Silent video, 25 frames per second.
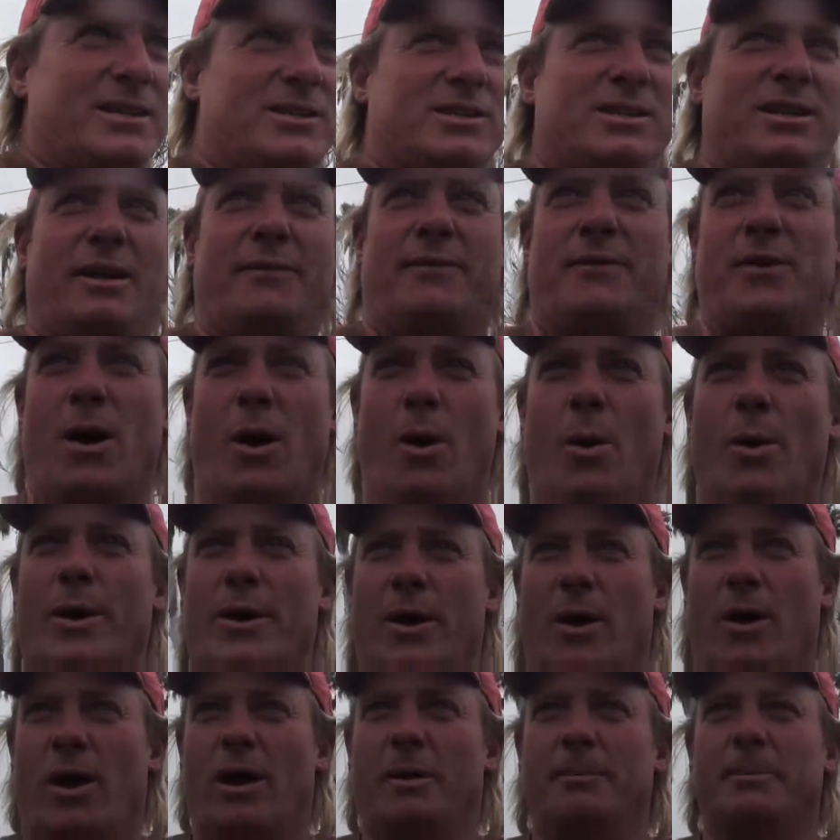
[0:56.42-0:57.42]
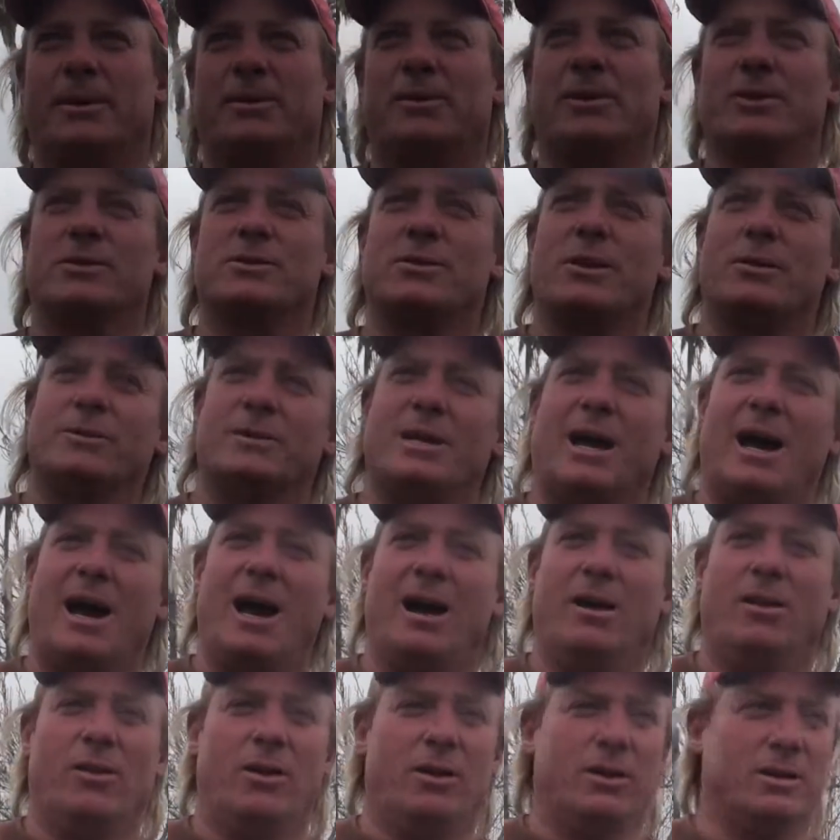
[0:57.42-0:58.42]
of stuff going on, but there's no
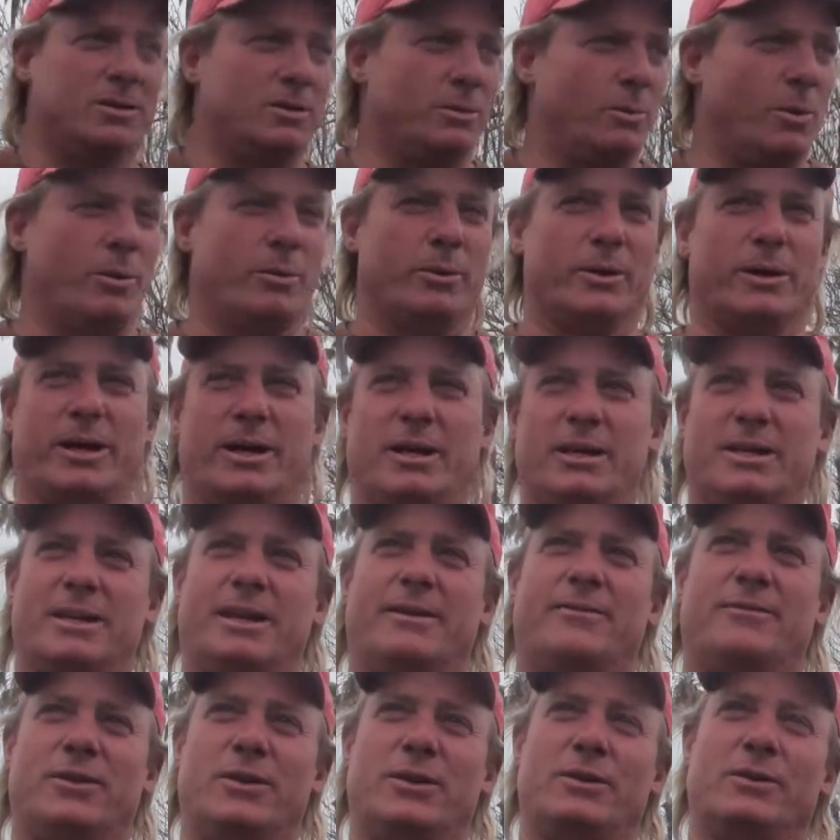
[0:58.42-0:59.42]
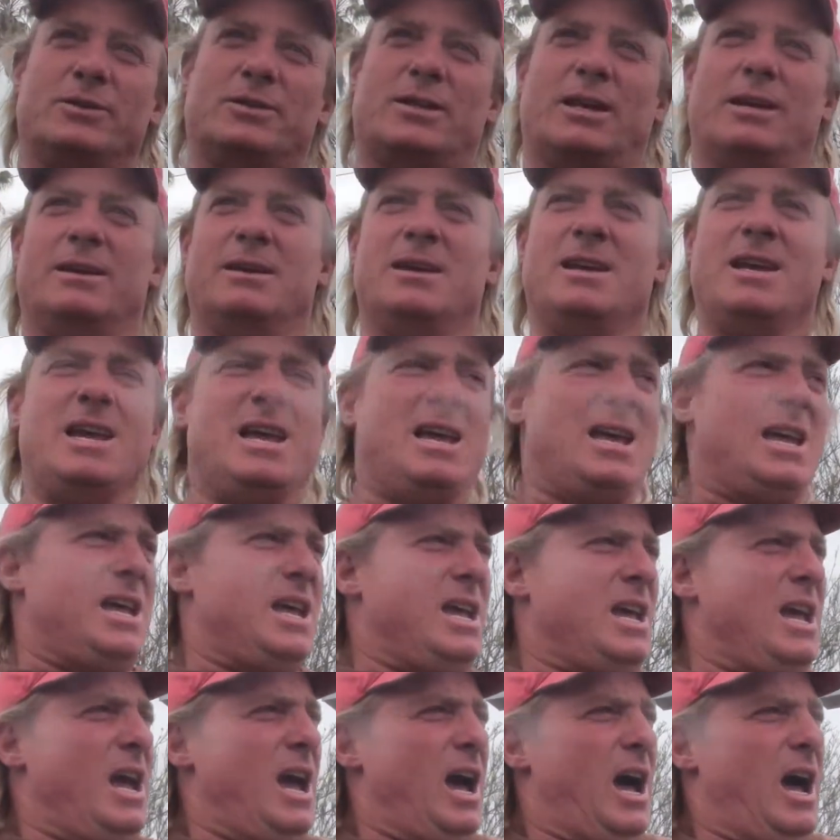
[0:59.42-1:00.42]
dialogue. So what we're going to give you is a
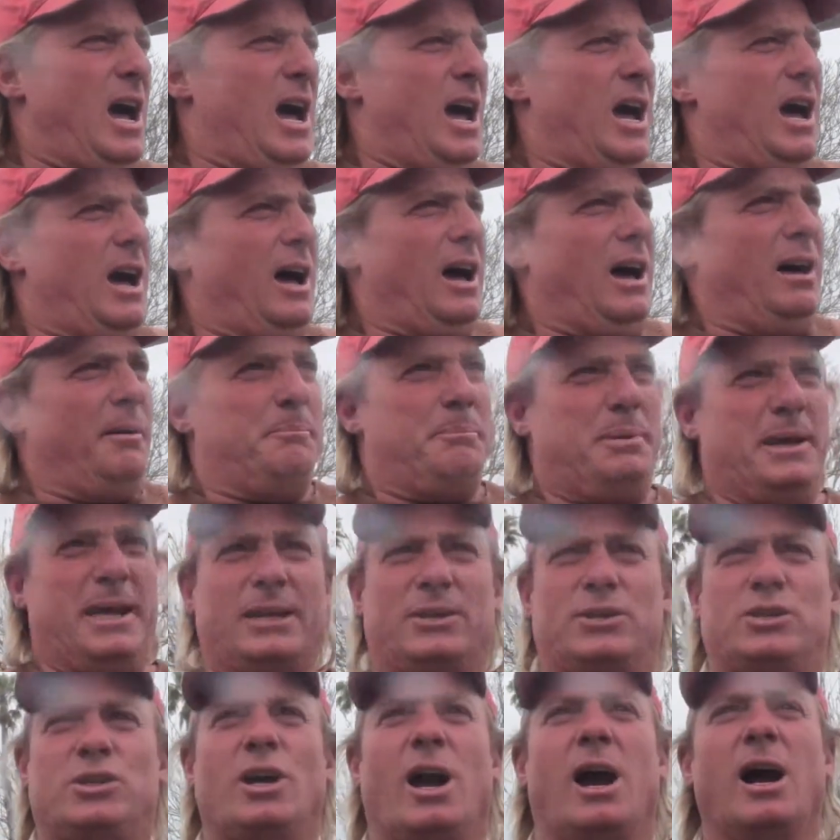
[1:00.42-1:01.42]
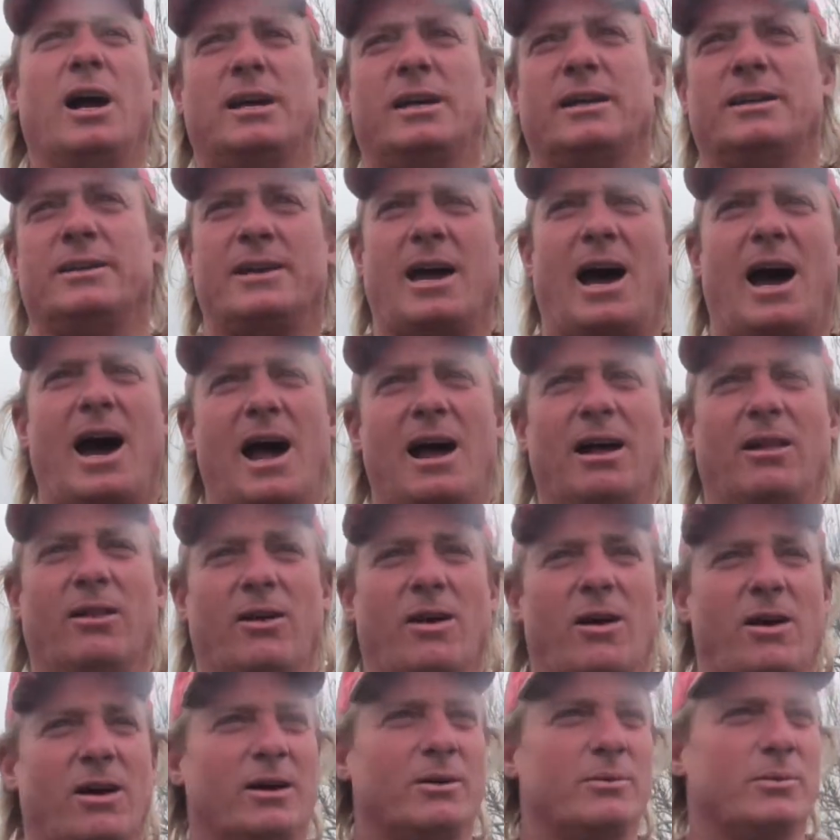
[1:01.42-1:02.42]
big chunk of
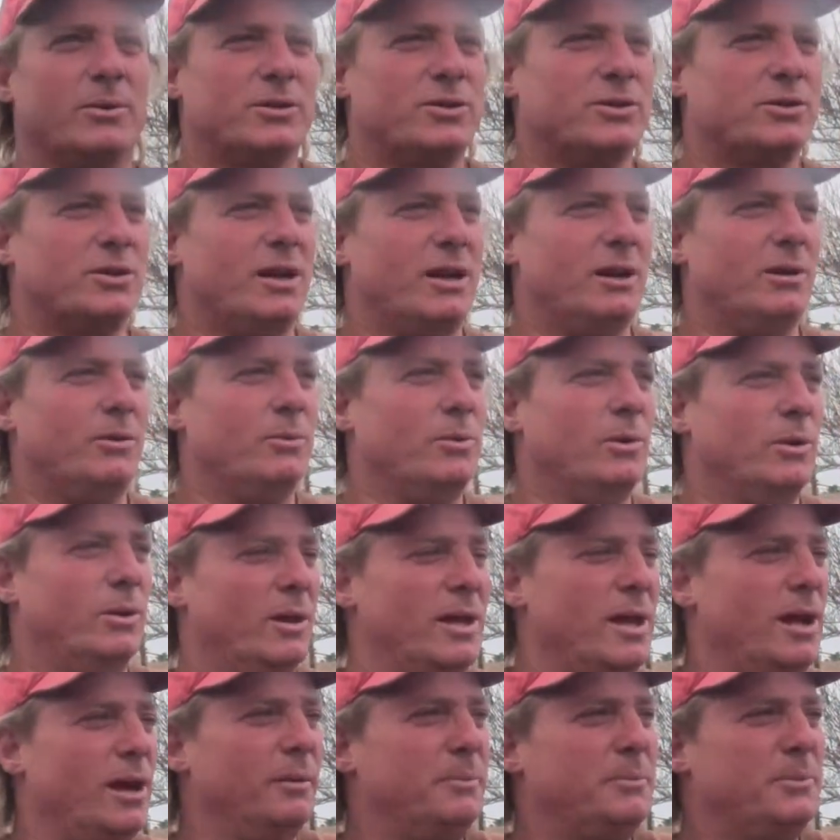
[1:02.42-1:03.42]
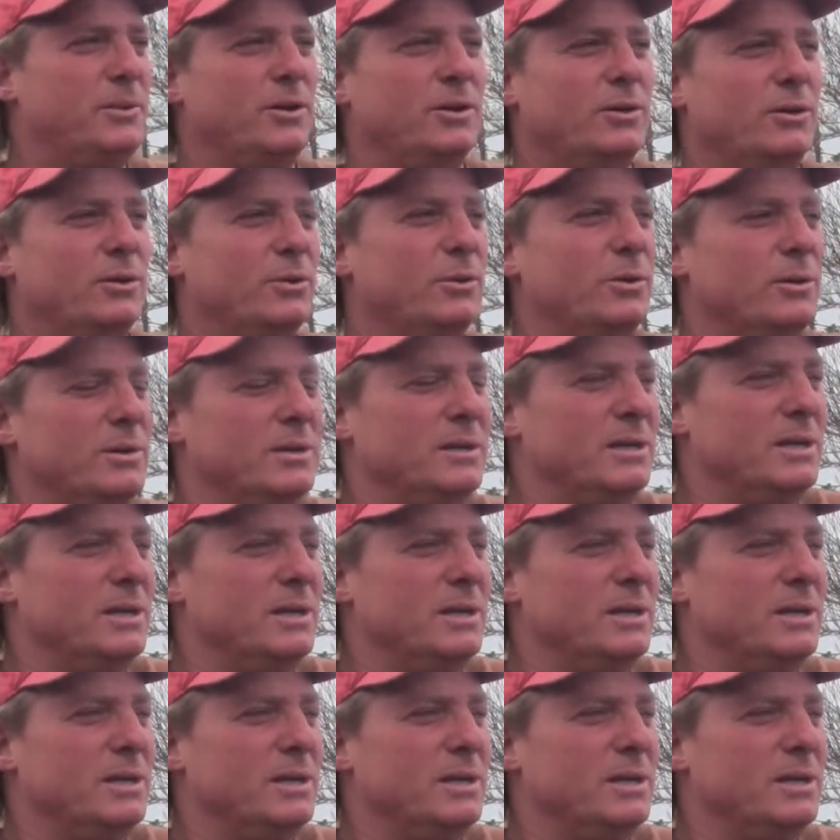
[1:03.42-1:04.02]
dialogue which will help you